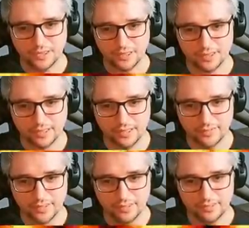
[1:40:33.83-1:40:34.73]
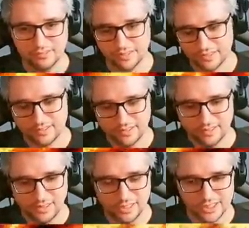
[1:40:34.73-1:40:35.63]
like at the like at
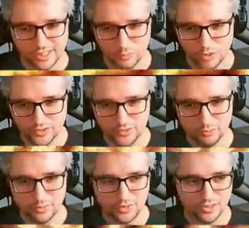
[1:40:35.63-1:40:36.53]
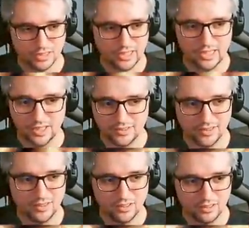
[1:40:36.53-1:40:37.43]
the age I was. But uh, I
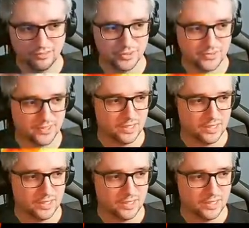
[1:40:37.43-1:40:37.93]
did love those